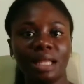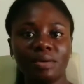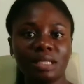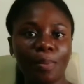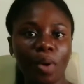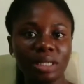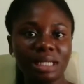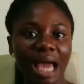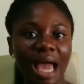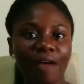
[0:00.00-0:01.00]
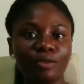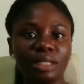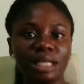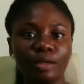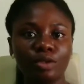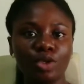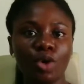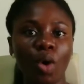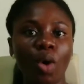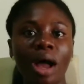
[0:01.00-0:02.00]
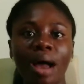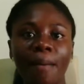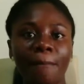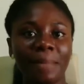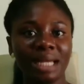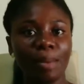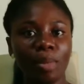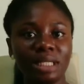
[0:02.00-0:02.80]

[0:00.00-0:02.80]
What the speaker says: There's a portion that you have to take to your mother